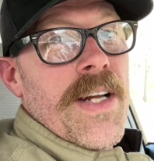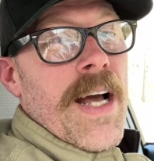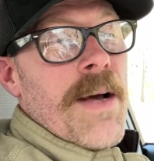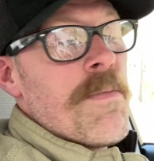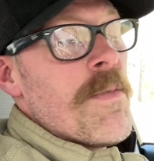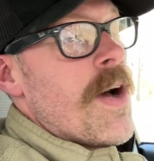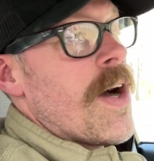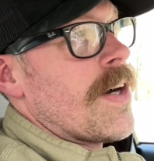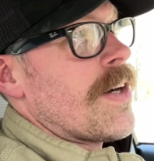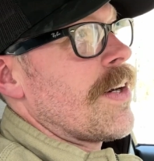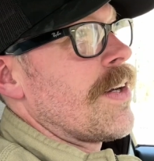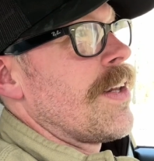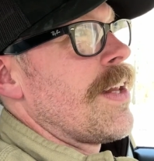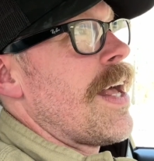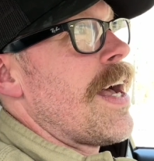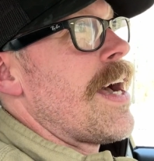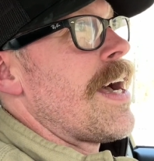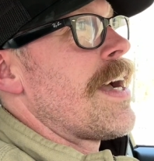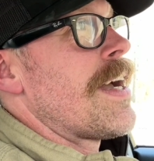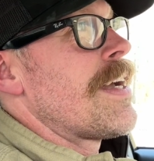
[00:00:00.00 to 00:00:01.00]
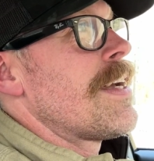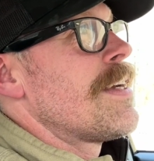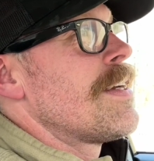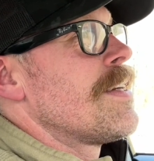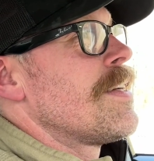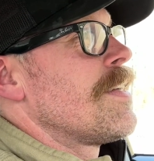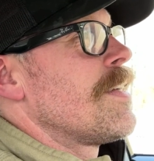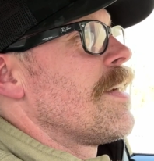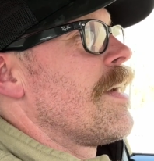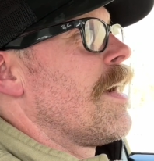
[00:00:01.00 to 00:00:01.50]
I'm not gonna lie.
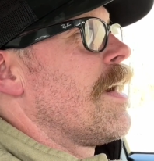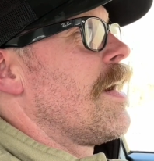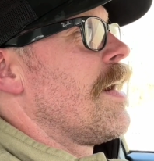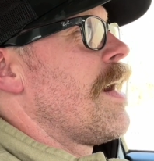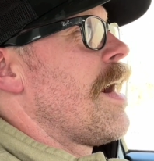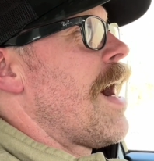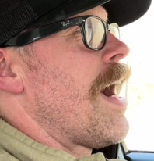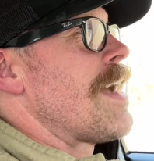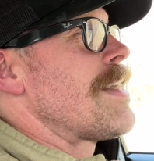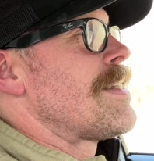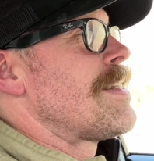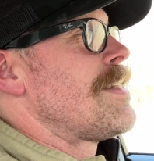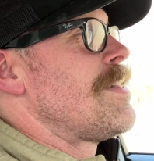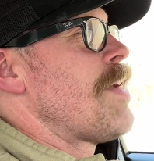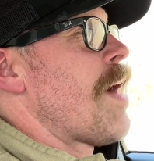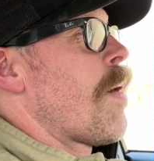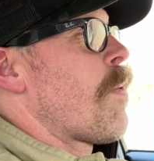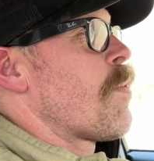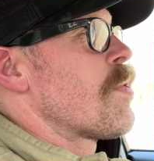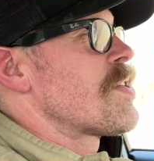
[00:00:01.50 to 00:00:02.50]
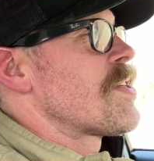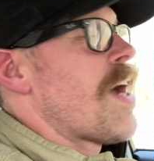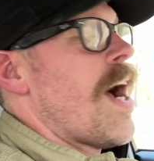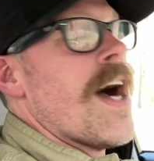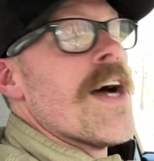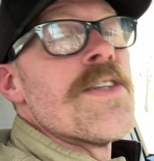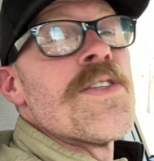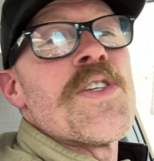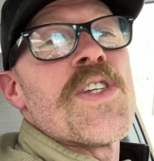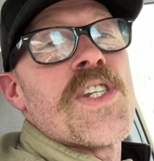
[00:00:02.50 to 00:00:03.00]
I was
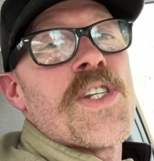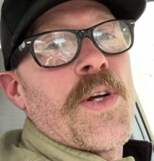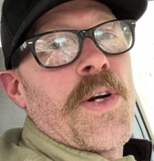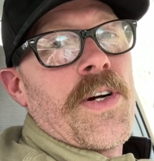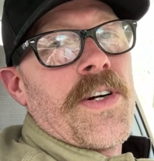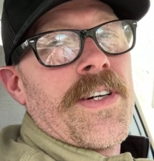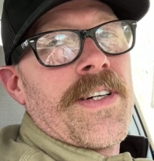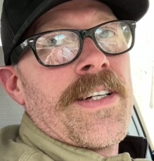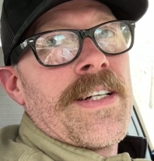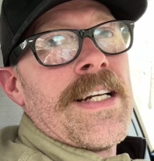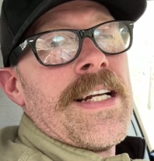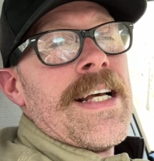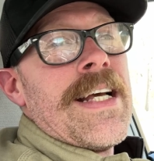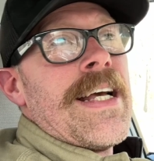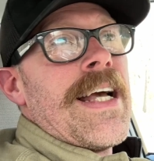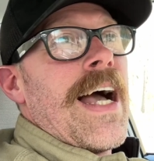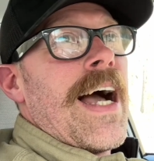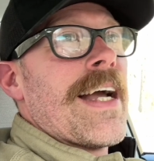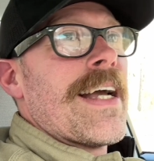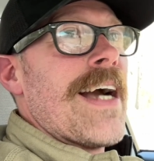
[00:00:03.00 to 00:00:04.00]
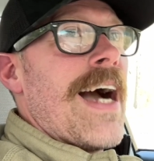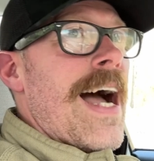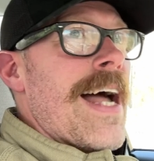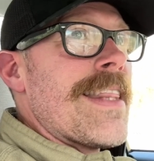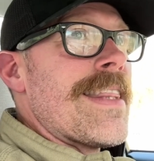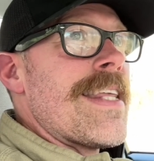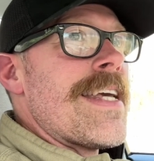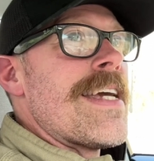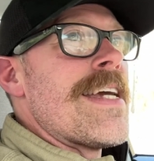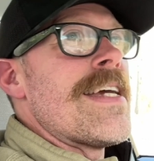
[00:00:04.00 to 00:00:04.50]
uncertain. I
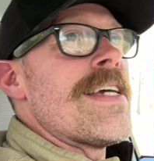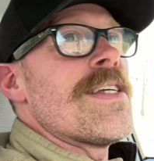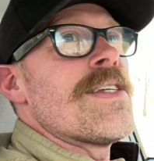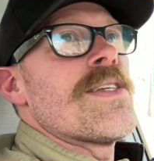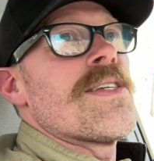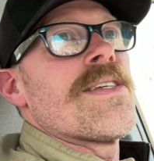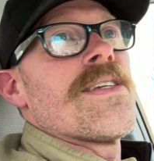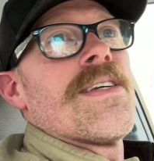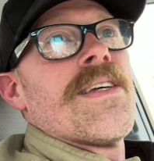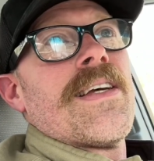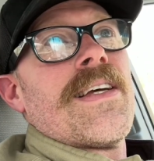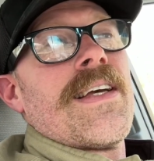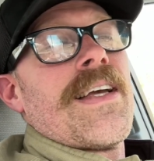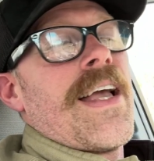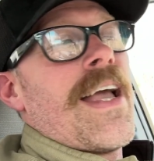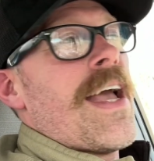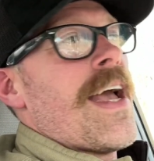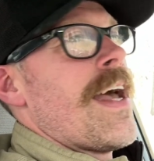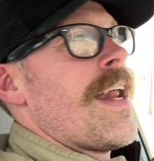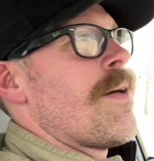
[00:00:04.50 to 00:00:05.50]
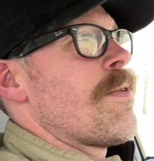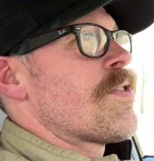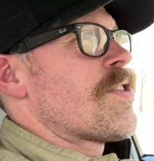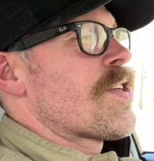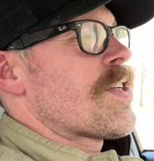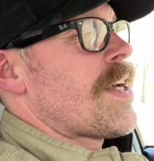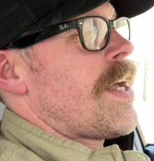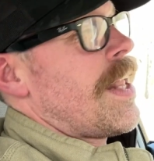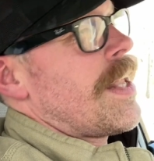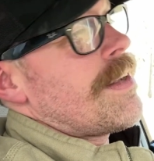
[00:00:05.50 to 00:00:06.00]
got these and I was
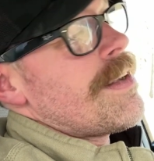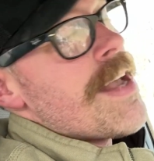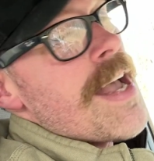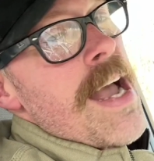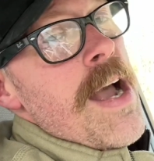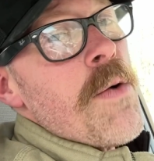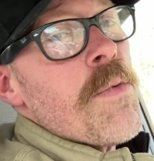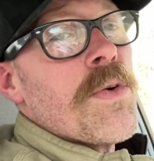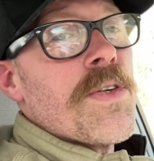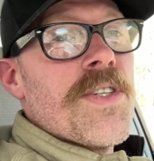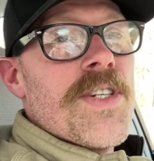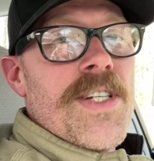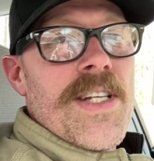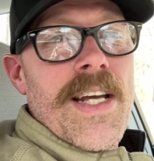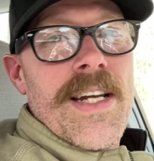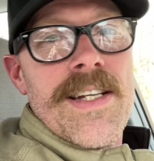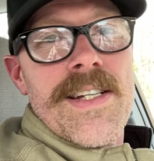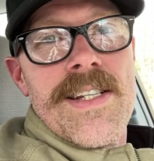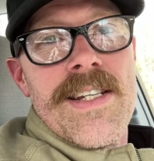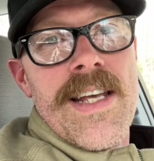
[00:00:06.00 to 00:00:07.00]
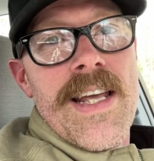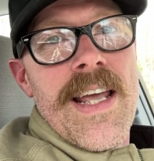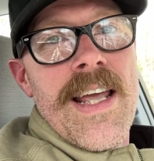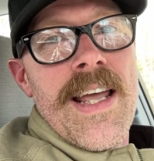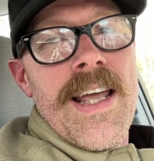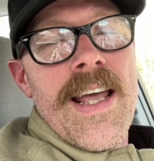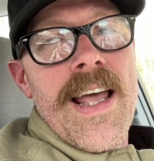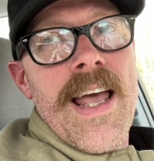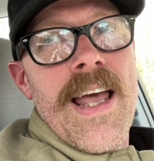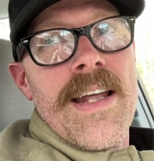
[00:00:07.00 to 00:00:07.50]
just kind of like, we'll just kind of
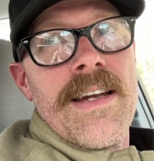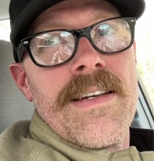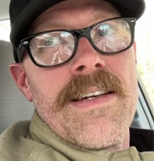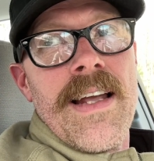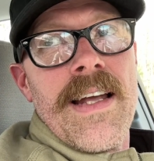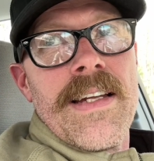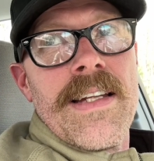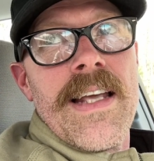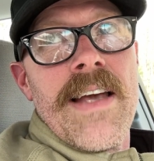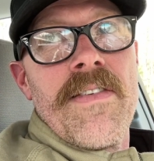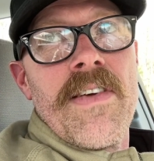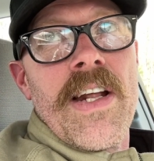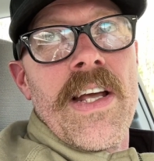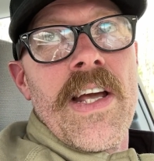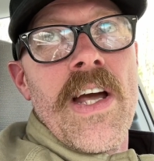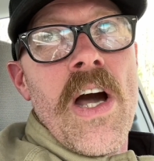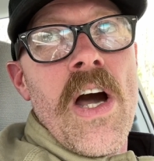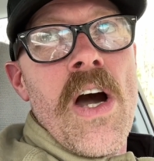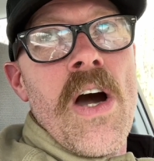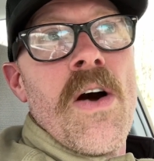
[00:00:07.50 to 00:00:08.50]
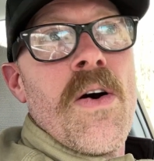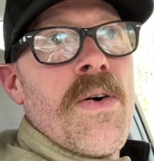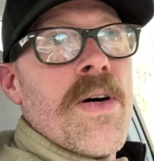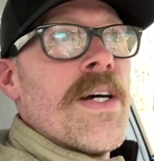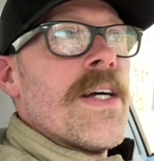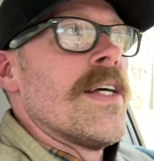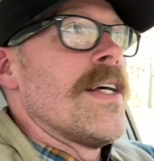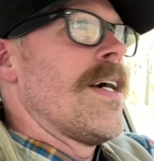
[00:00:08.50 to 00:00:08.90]
see and give it a go.